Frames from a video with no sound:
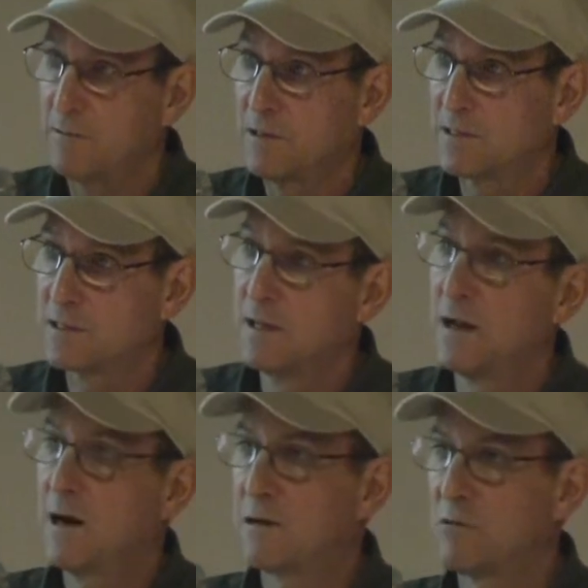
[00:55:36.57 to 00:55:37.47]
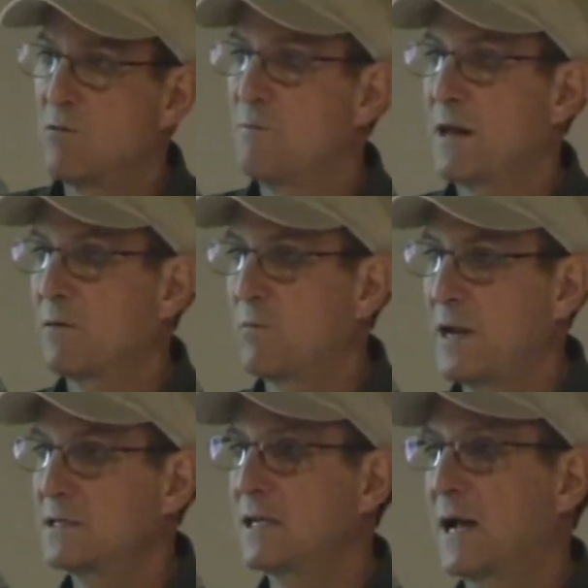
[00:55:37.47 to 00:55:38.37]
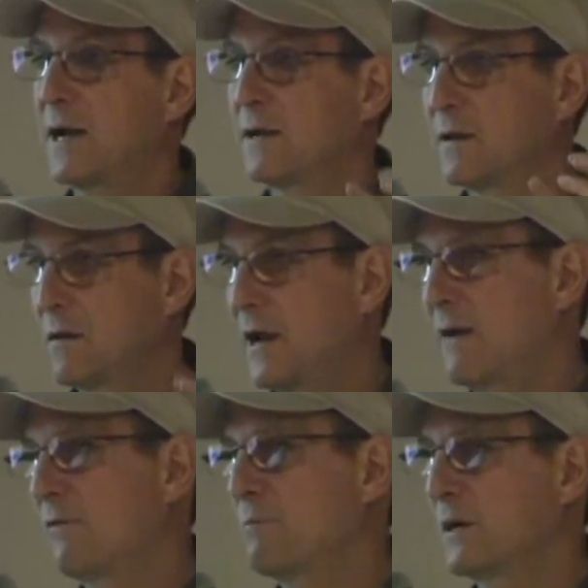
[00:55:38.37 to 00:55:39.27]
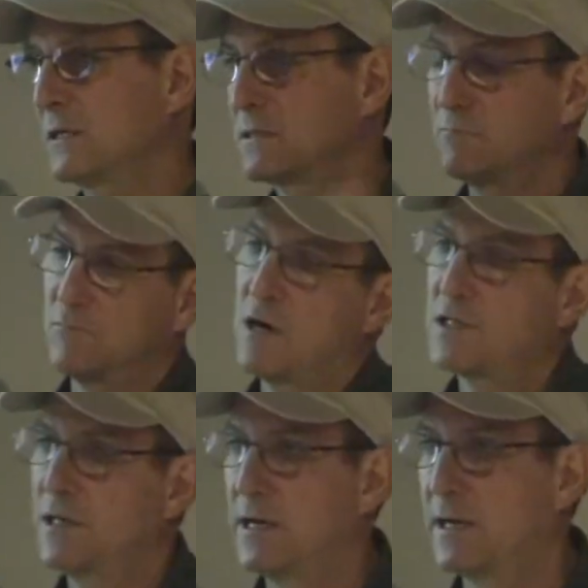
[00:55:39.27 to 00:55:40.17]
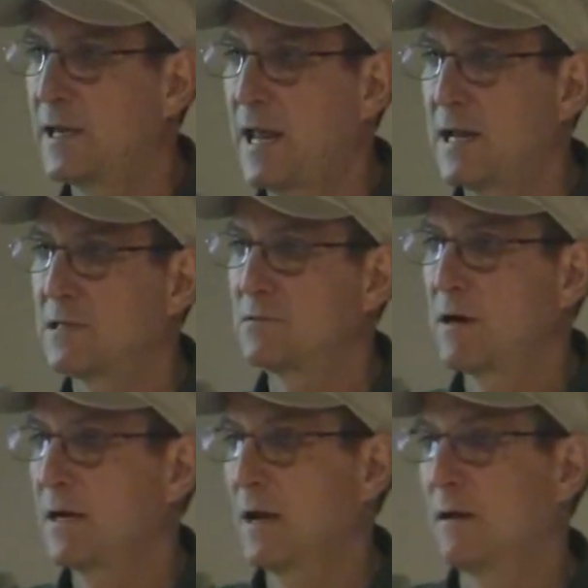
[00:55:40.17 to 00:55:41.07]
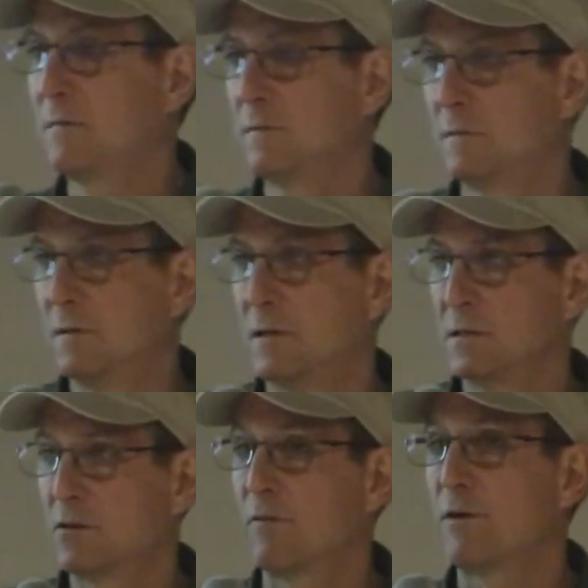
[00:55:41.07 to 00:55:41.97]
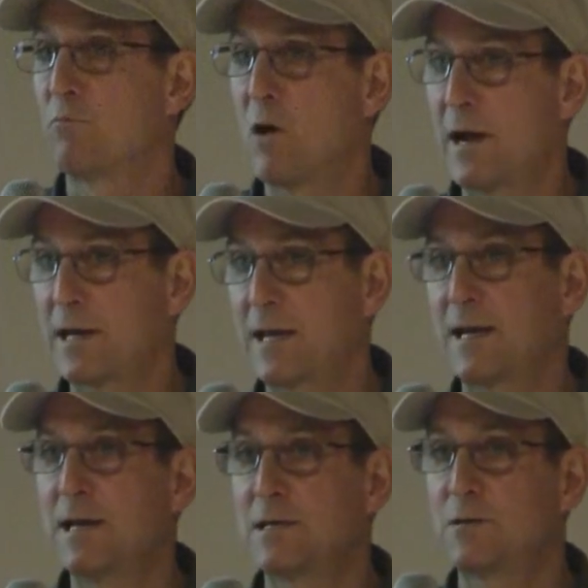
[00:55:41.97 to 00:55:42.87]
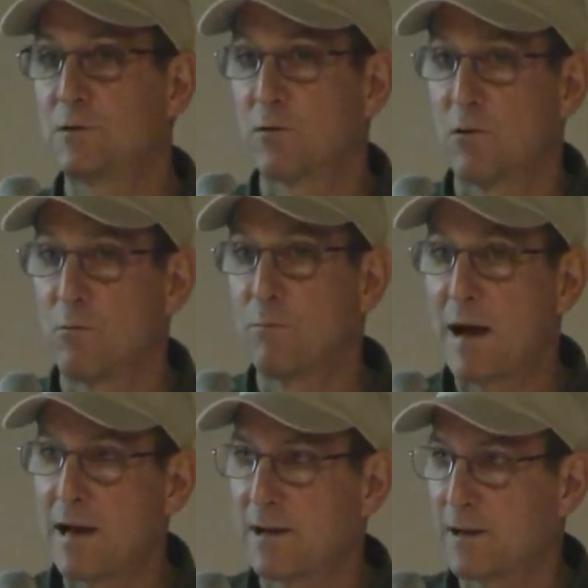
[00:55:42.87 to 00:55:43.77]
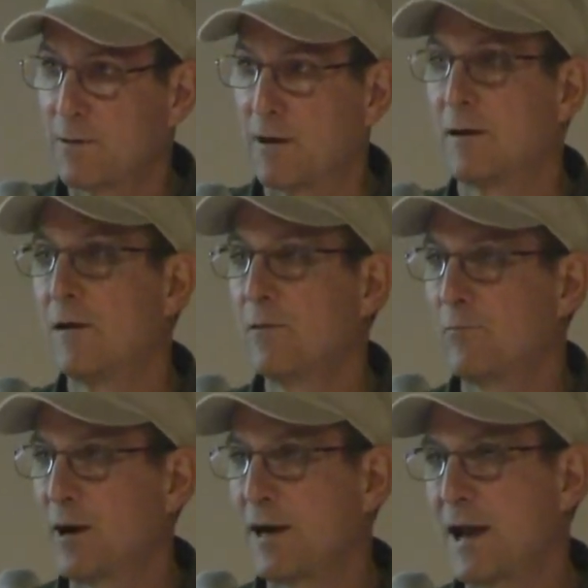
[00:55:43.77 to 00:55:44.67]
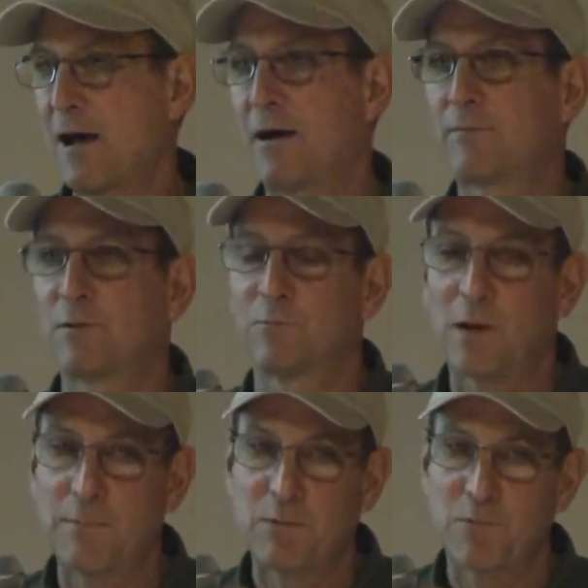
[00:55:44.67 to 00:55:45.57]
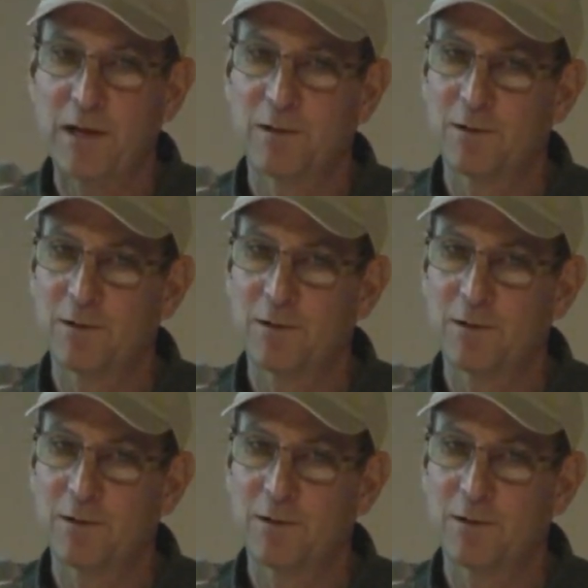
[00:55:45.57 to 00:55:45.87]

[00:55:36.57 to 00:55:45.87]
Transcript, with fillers: units are going by the wayside. They're, everybody's rushing into cans right now. So if you want to get into your own bottling unit, right now, after, I mean, we